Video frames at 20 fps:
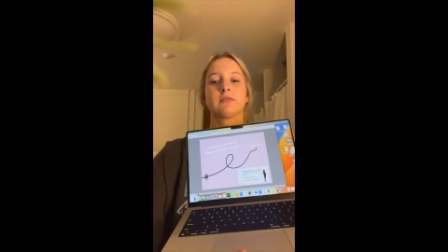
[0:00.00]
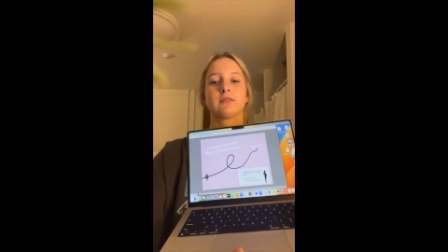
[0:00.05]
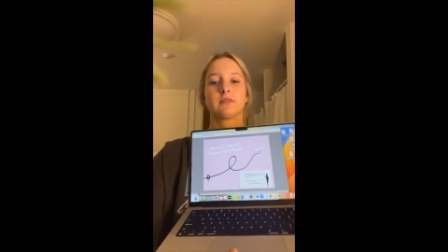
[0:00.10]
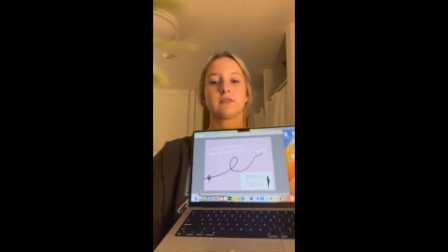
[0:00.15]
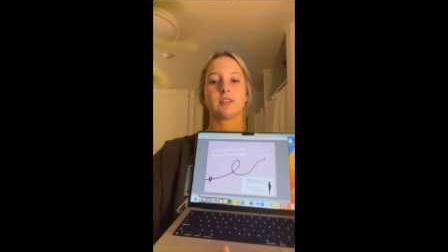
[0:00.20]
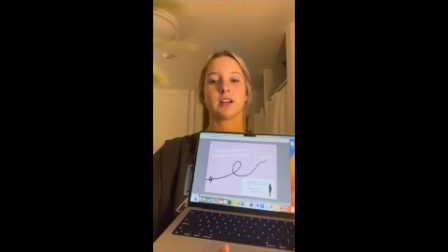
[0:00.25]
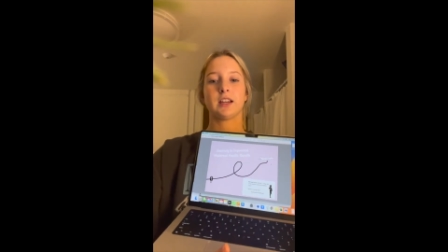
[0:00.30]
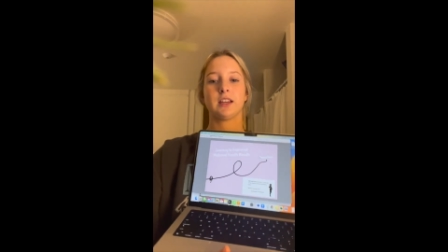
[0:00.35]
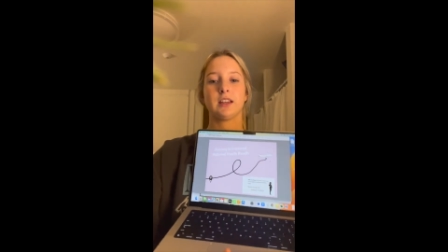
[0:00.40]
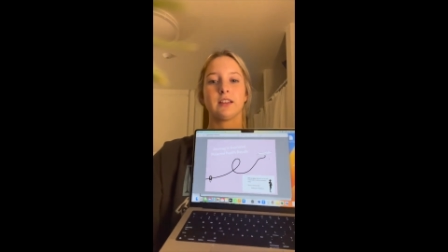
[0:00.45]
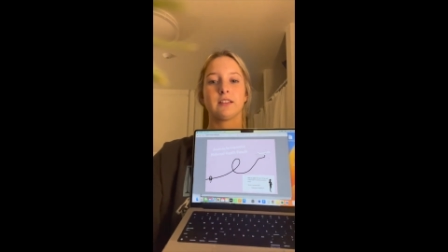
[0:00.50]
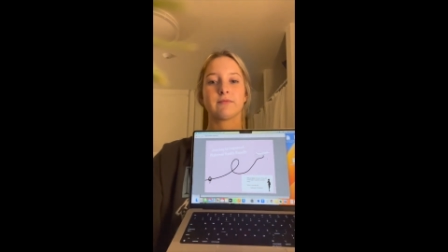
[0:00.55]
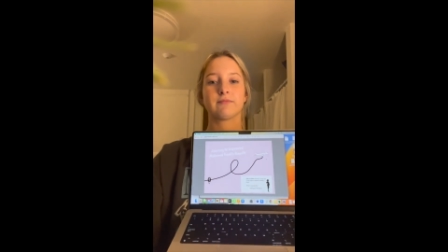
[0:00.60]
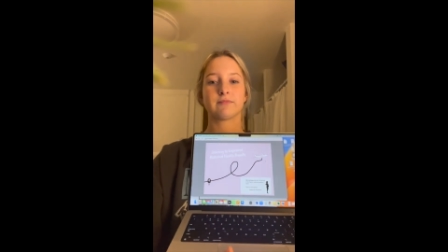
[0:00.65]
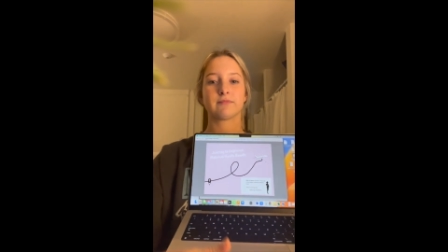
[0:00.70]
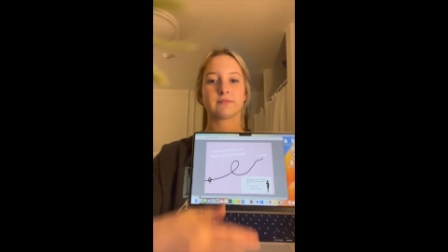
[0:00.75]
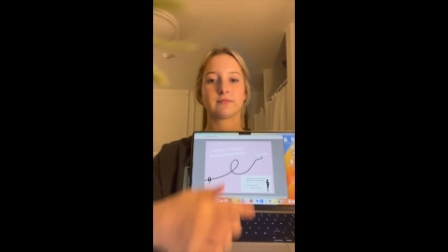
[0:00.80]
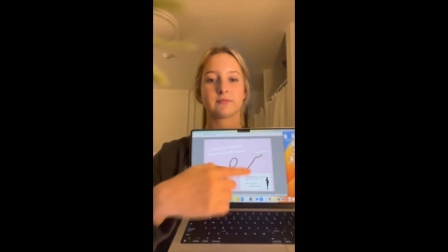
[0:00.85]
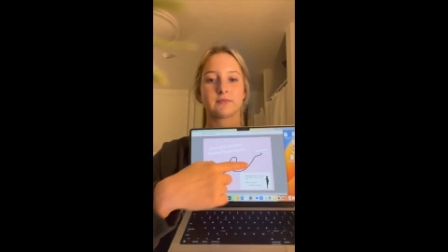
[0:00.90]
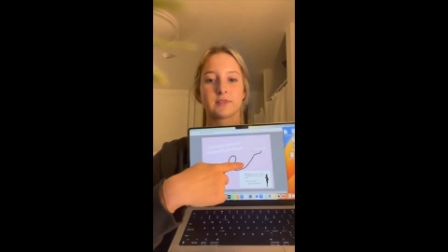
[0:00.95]
right?
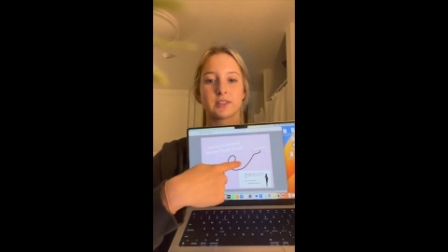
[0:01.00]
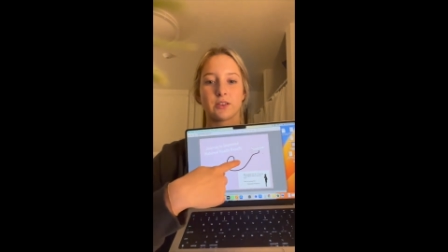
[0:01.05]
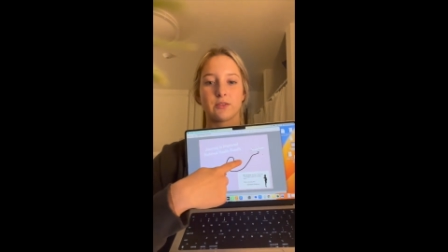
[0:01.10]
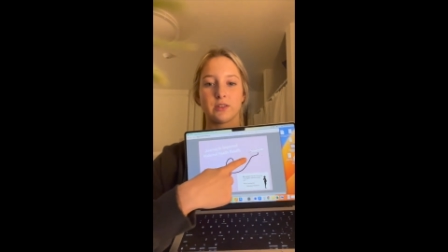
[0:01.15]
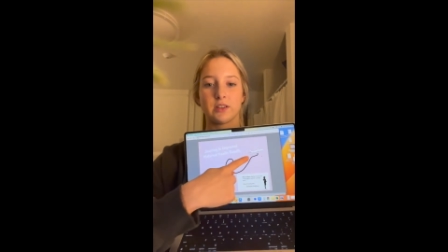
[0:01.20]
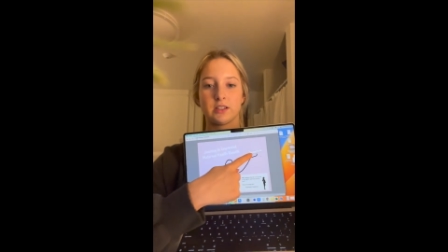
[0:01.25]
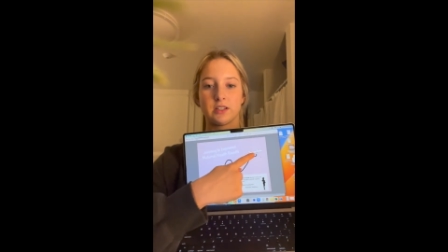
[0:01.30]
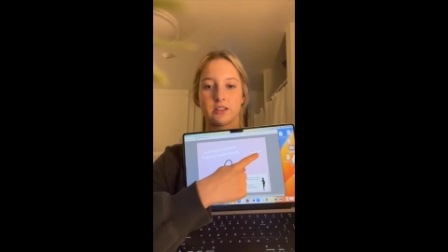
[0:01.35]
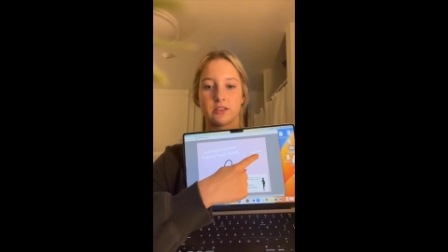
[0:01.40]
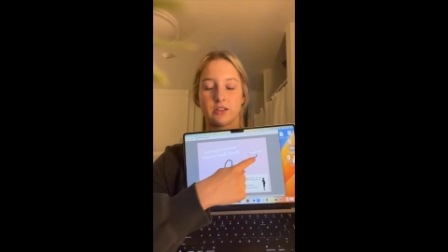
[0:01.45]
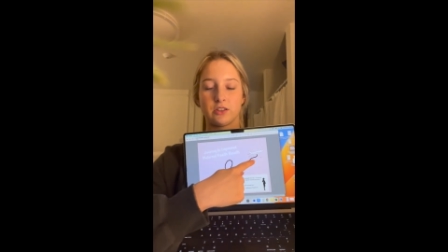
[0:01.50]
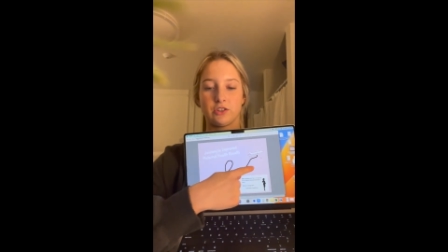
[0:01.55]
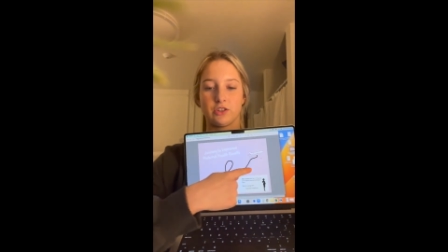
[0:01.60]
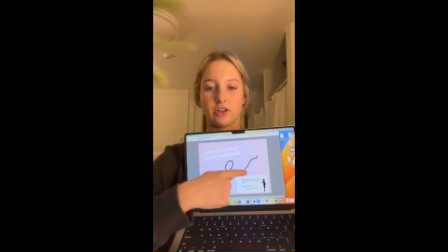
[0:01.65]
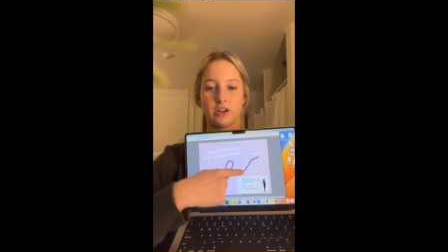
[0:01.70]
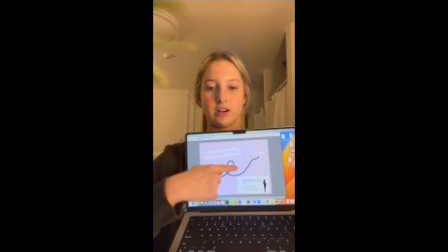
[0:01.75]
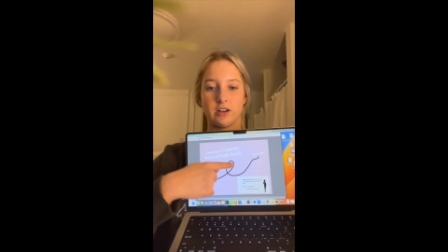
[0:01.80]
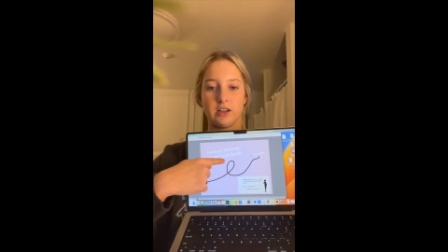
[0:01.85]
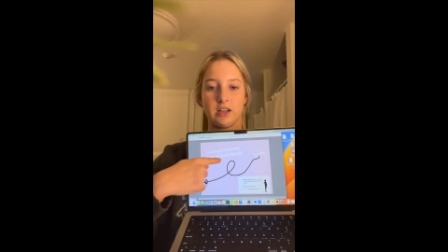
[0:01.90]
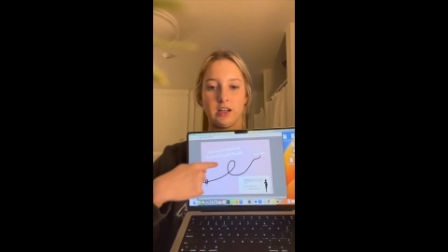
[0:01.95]
So this is the
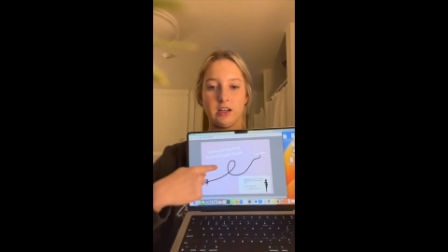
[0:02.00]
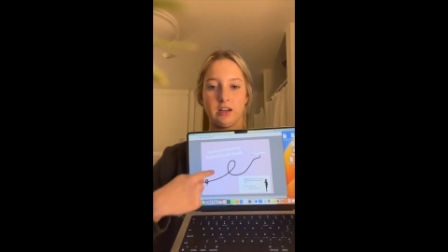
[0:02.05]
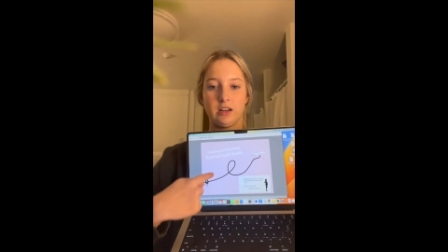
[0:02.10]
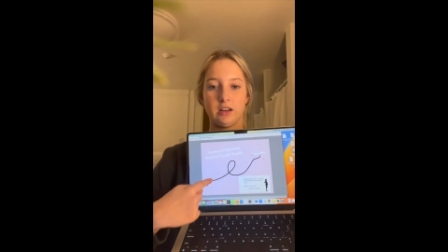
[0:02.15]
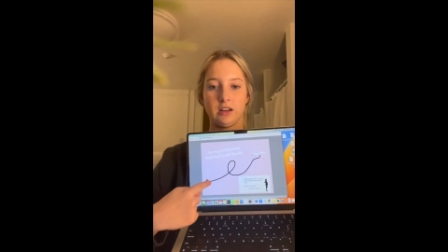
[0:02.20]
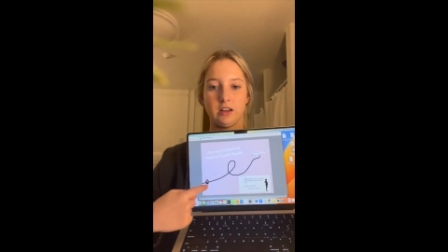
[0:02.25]
journey.